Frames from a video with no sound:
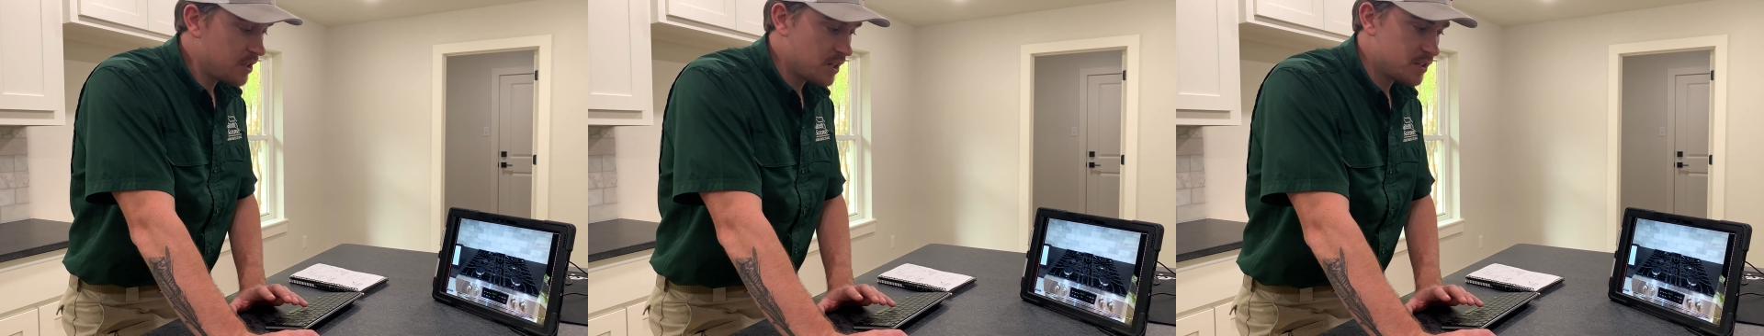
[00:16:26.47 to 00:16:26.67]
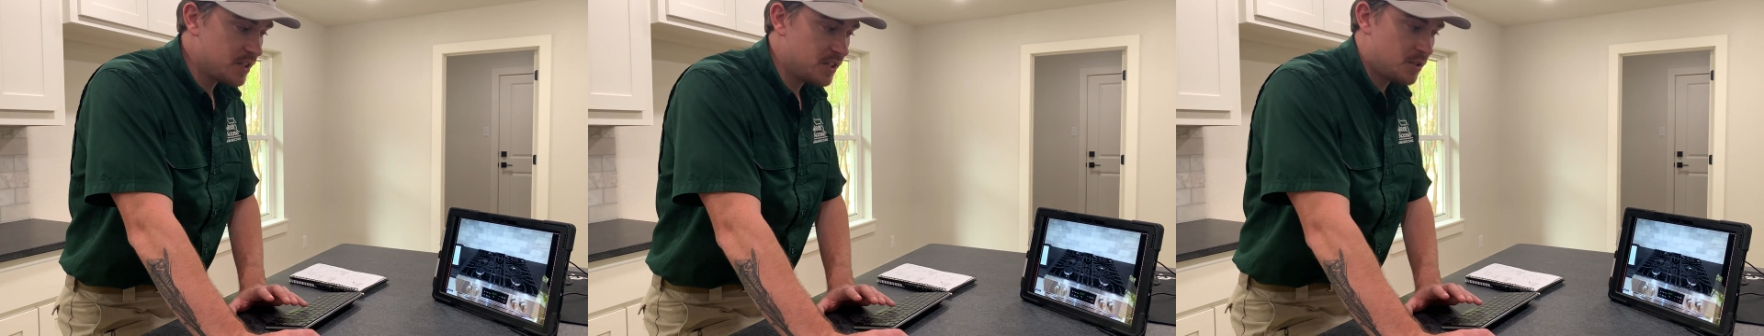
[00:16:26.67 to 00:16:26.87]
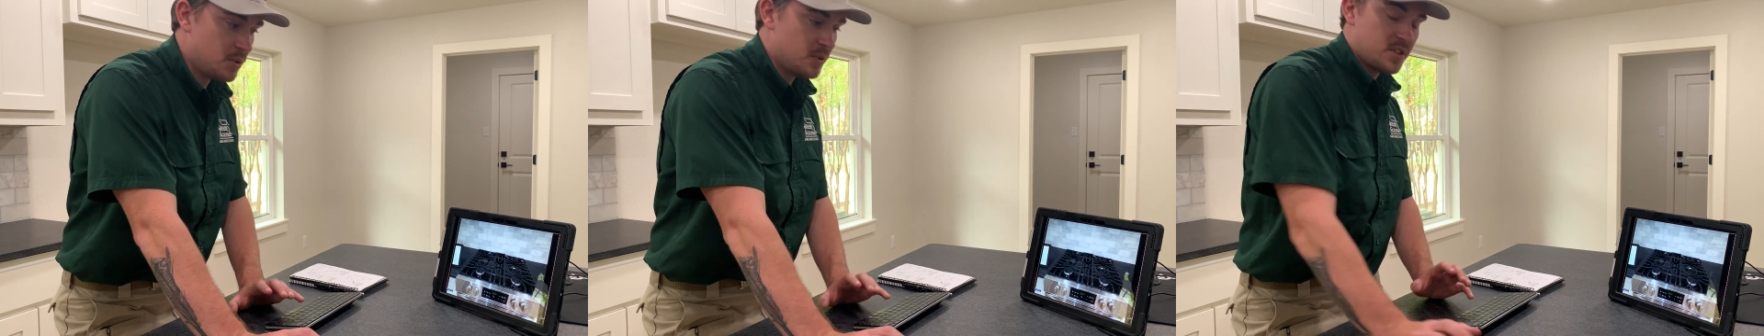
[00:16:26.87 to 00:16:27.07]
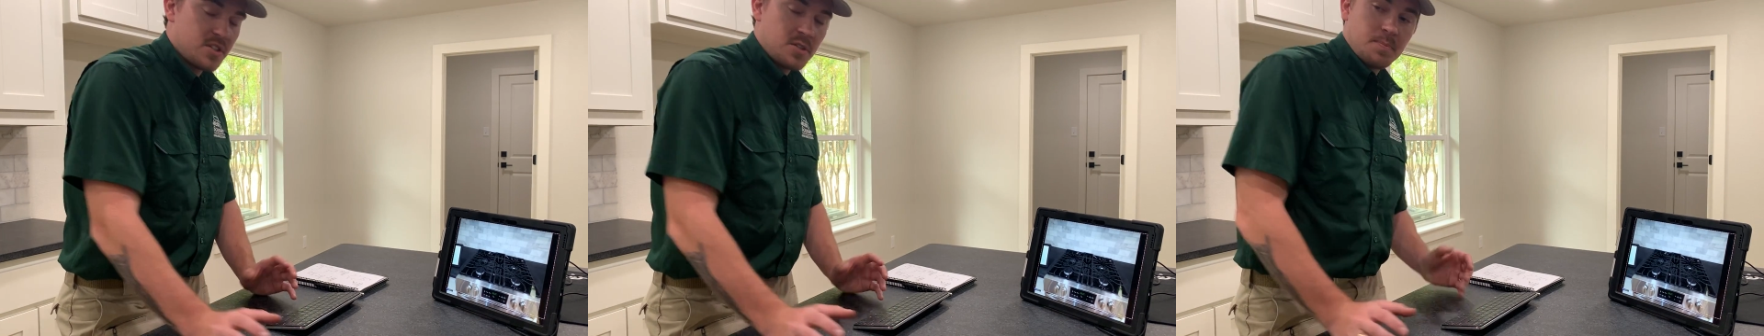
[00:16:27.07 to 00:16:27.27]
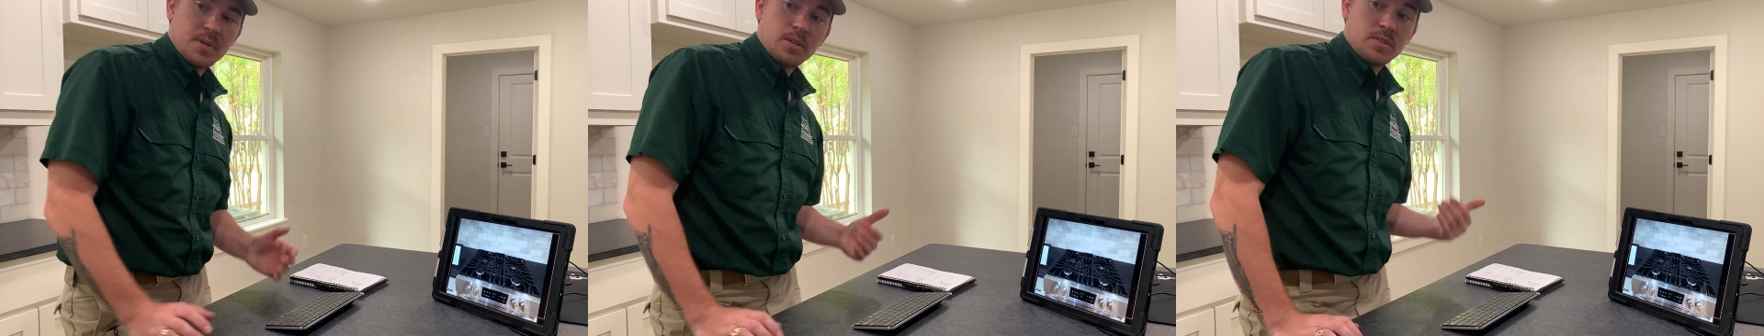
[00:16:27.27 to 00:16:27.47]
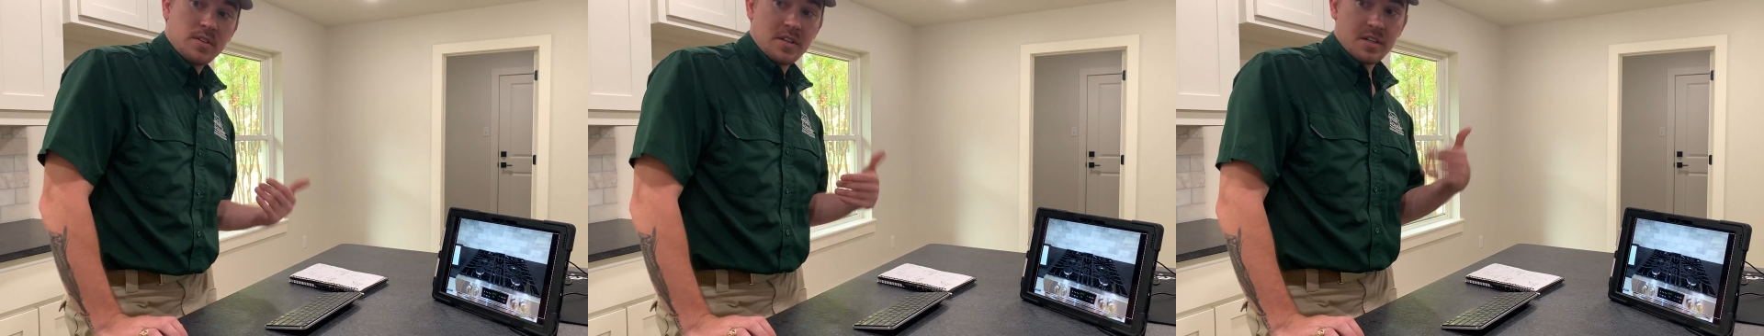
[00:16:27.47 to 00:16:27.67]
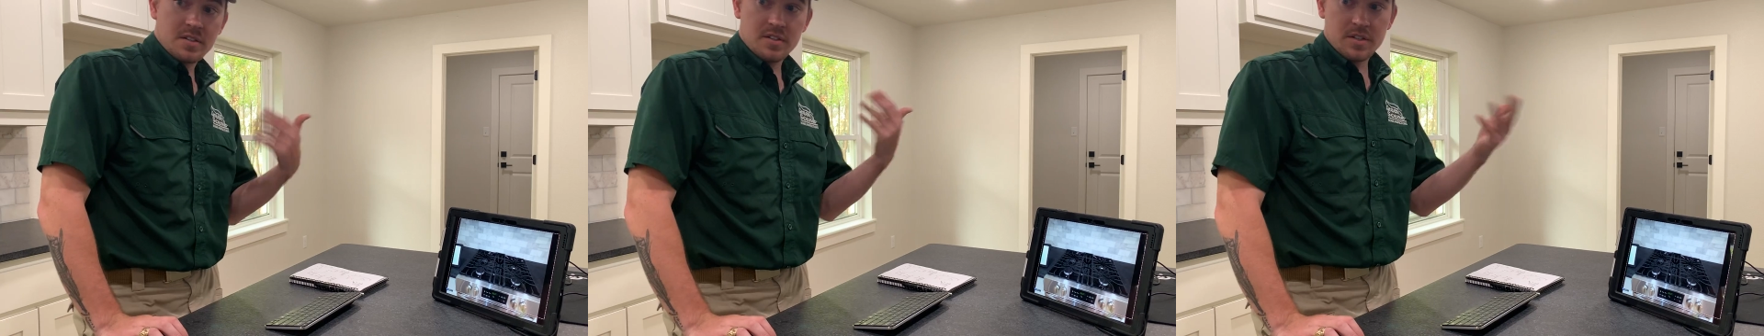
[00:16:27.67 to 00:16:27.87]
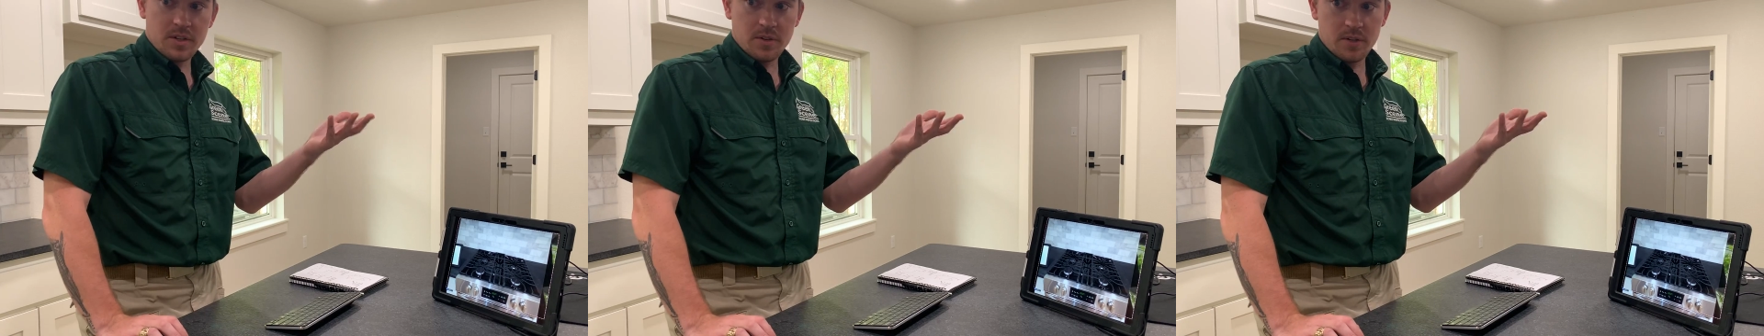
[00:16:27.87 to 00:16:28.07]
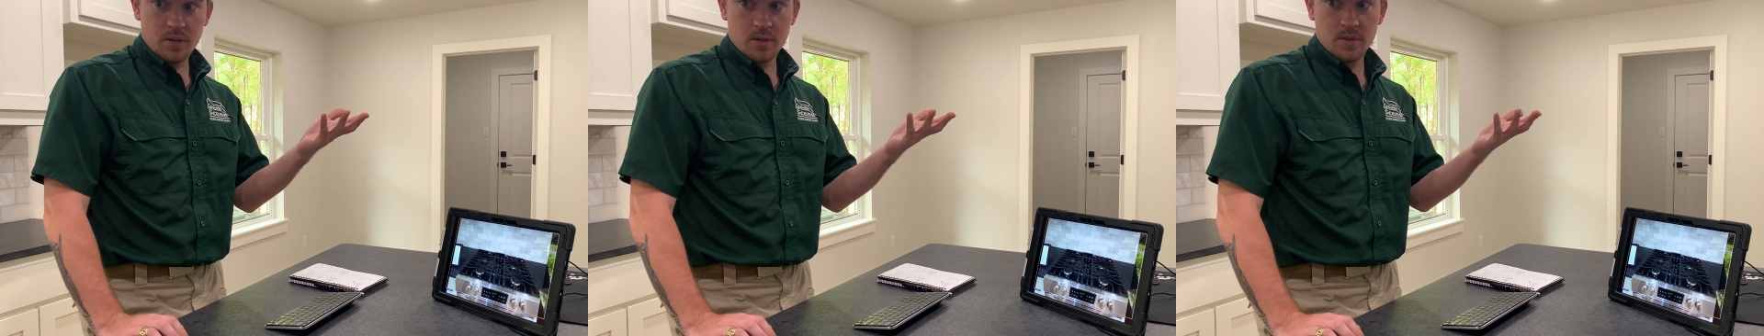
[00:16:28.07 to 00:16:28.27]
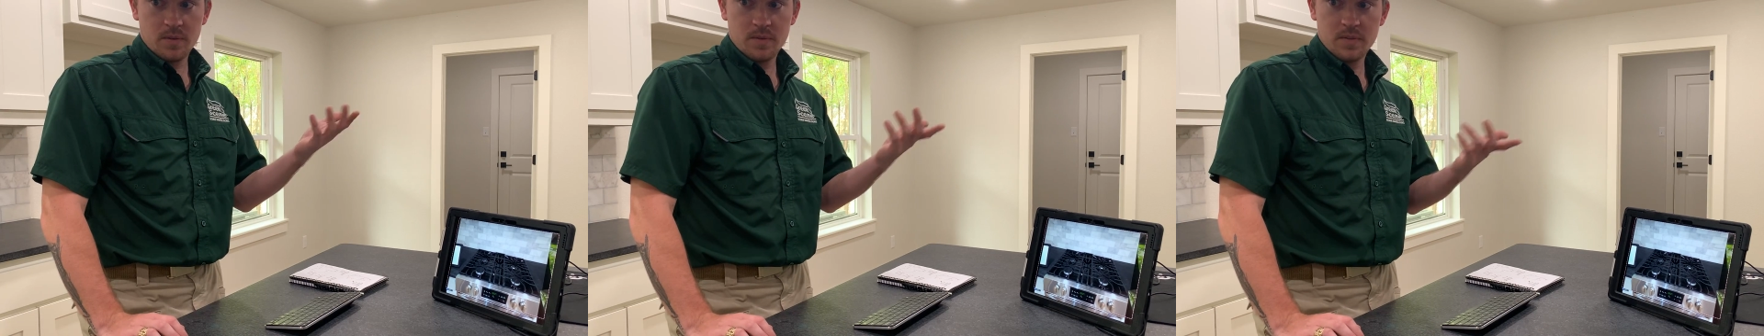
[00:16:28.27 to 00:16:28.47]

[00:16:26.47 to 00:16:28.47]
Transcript: does need to dispel to the exterior.